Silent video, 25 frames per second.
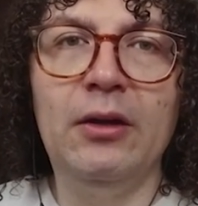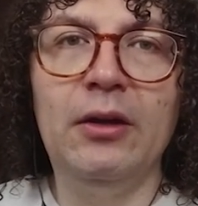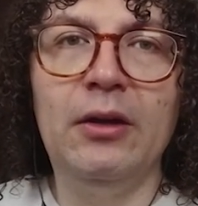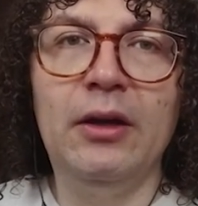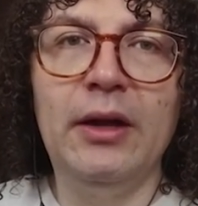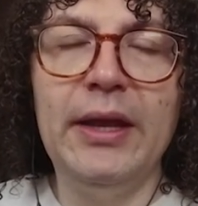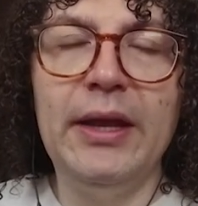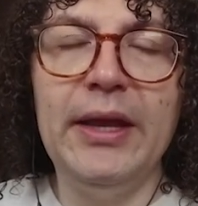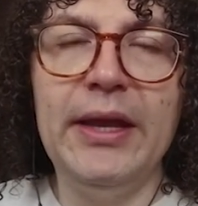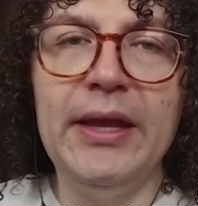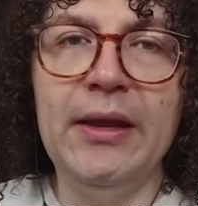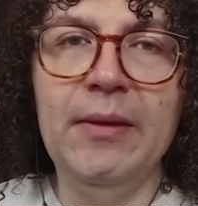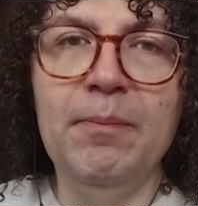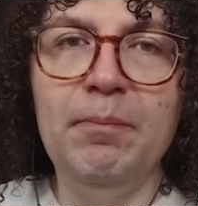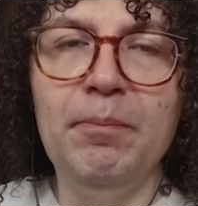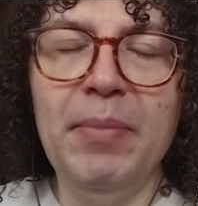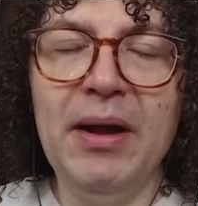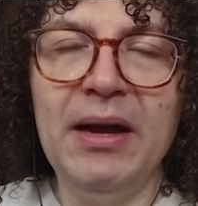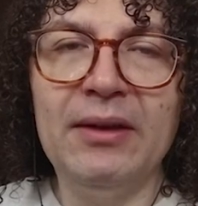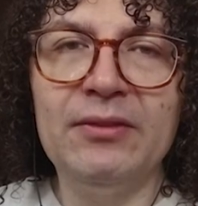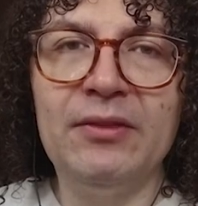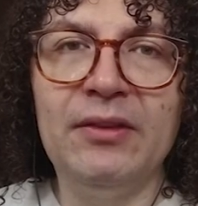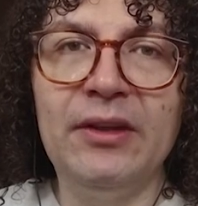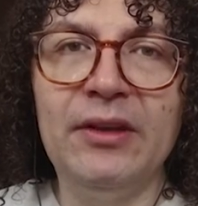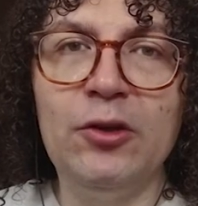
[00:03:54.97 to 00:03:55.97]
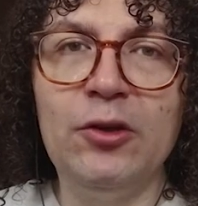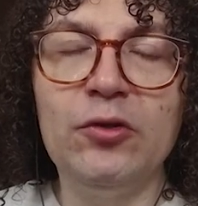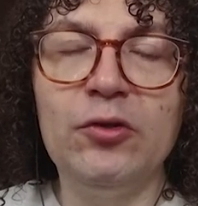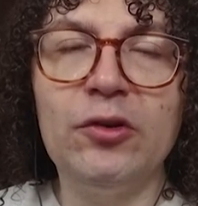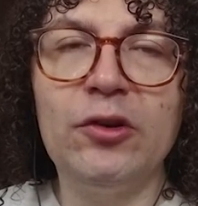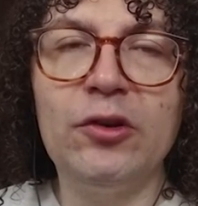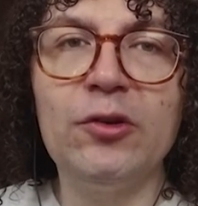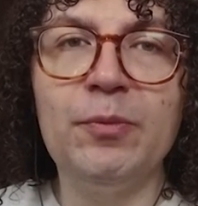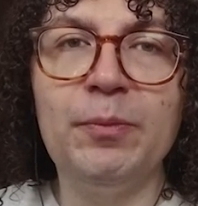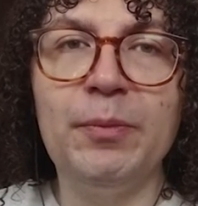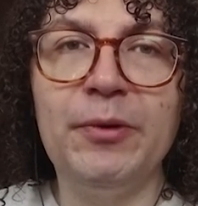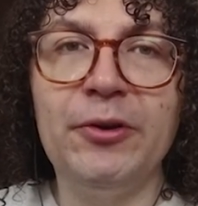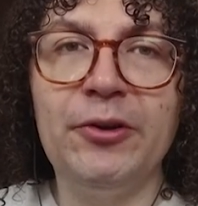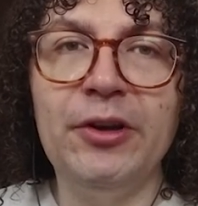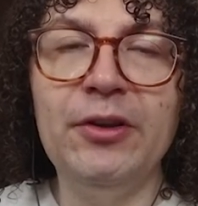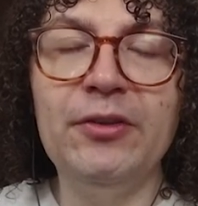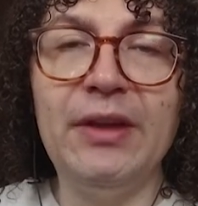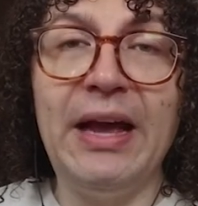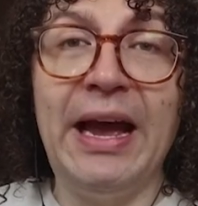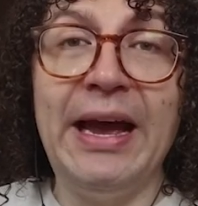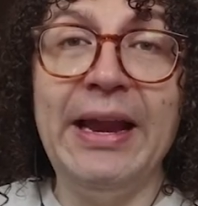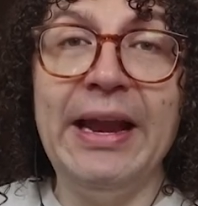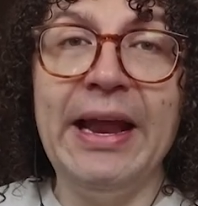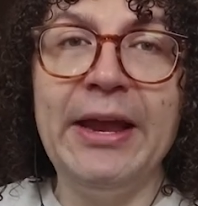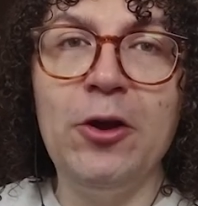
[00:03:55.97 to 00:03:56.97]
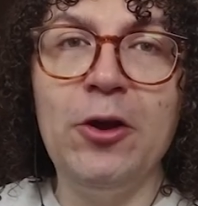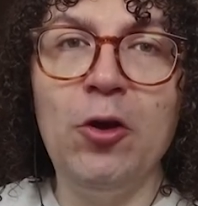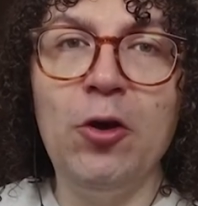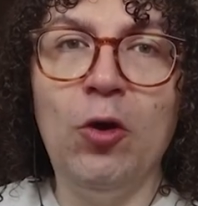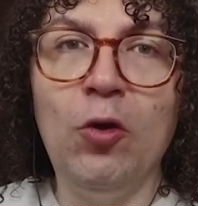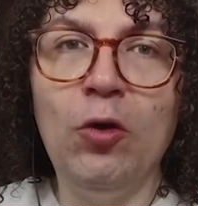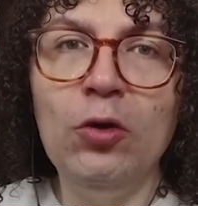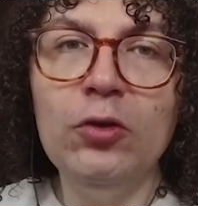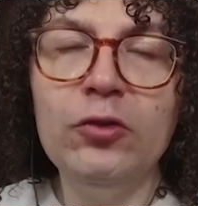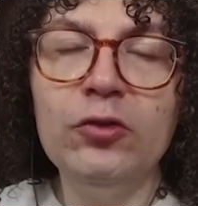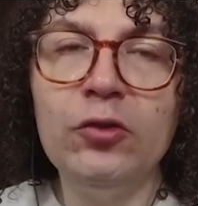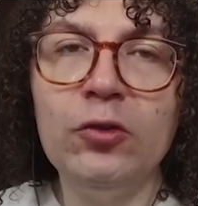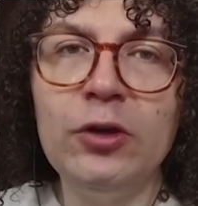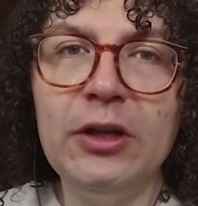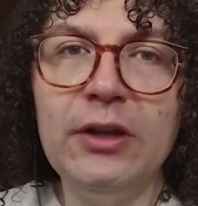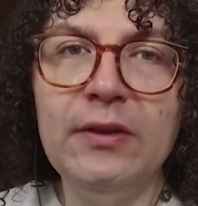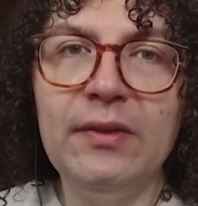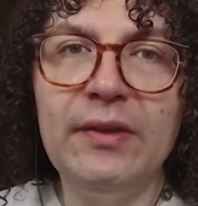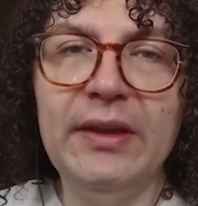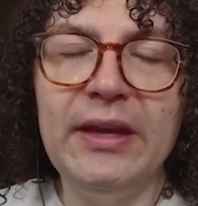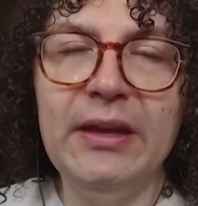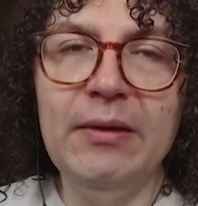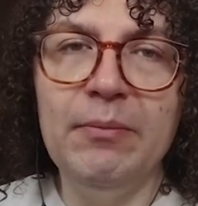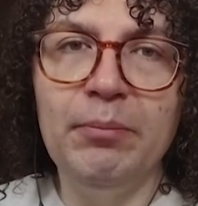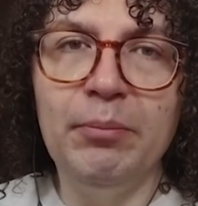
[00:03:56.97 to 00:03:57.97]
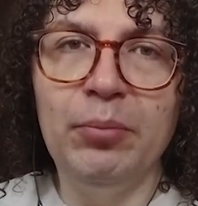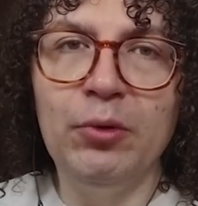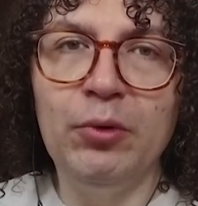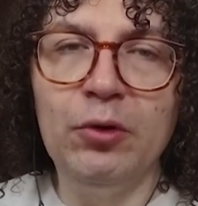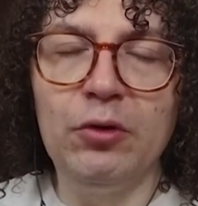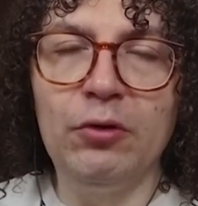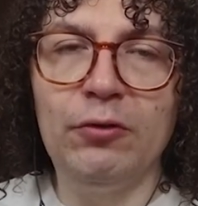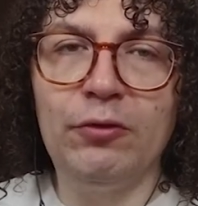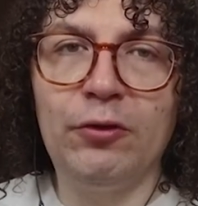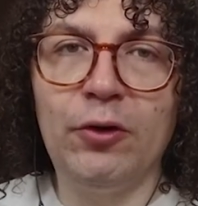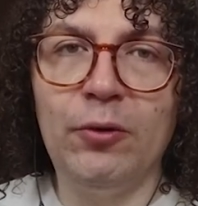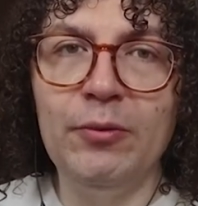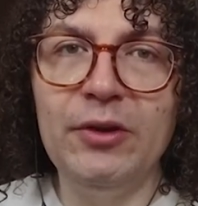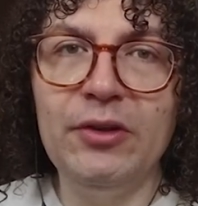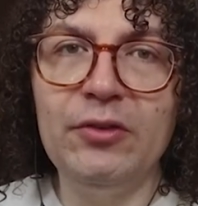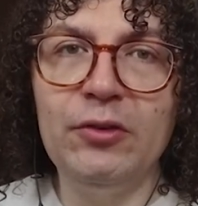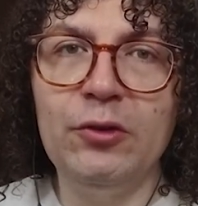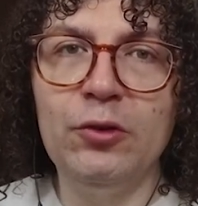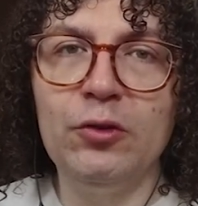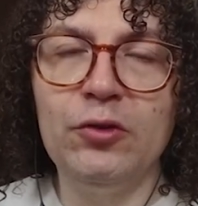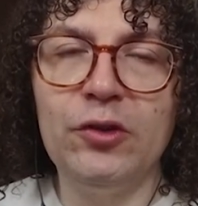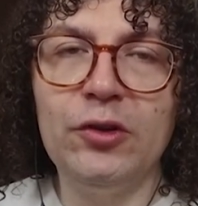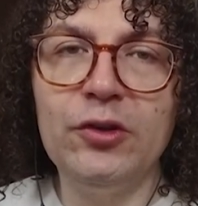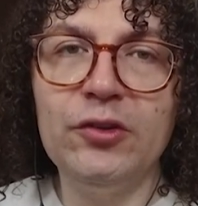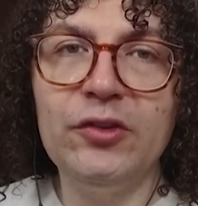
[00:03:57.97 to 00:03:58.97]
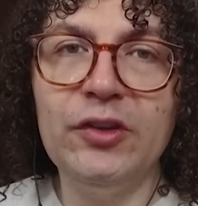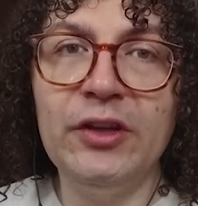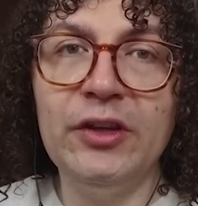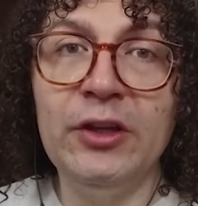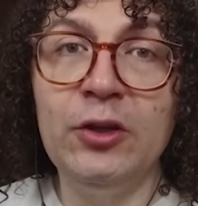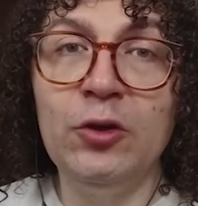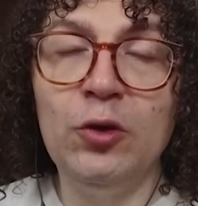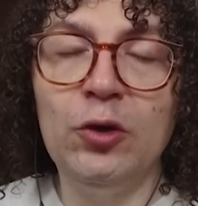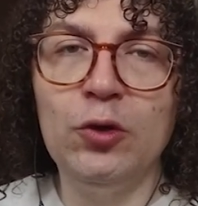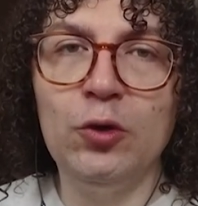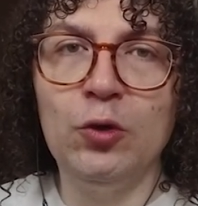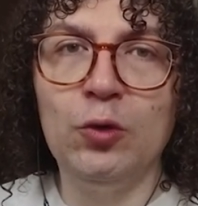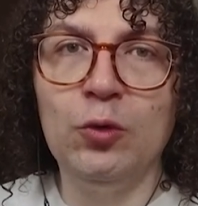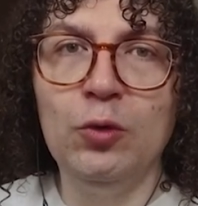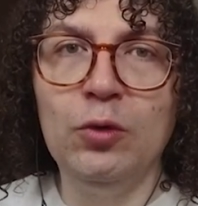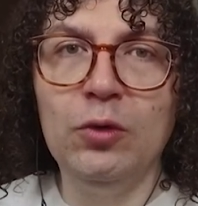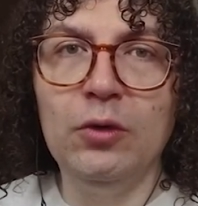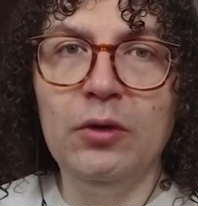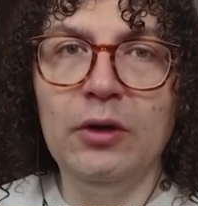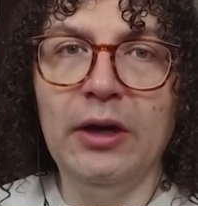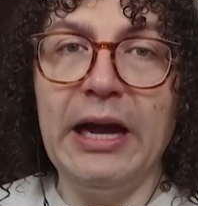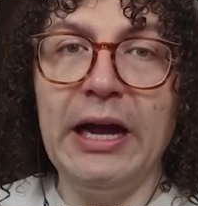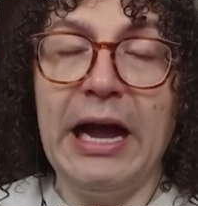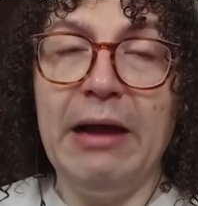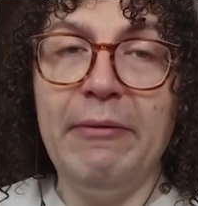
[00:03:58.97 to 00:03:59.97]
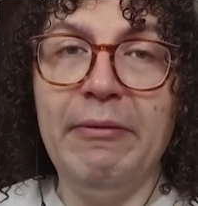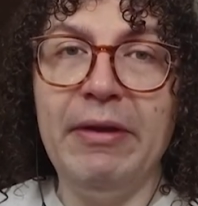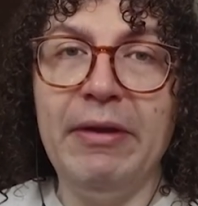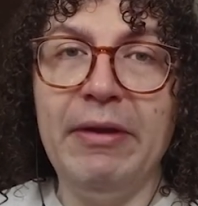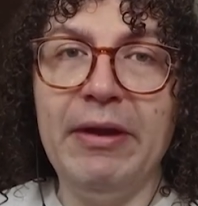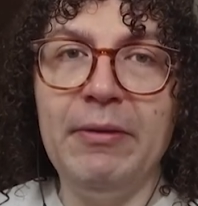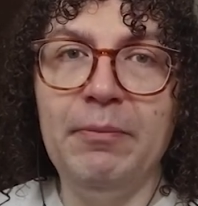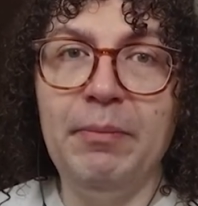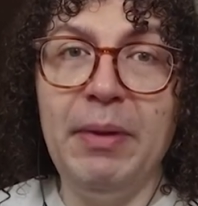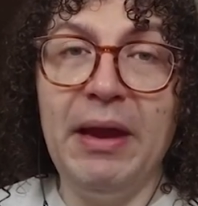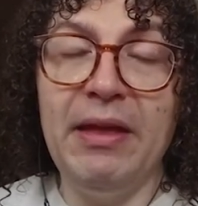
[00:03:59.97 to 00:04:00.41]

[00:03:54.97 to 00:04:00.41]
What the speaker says: impacts the user experience, and I also need the input from these users in order to have a better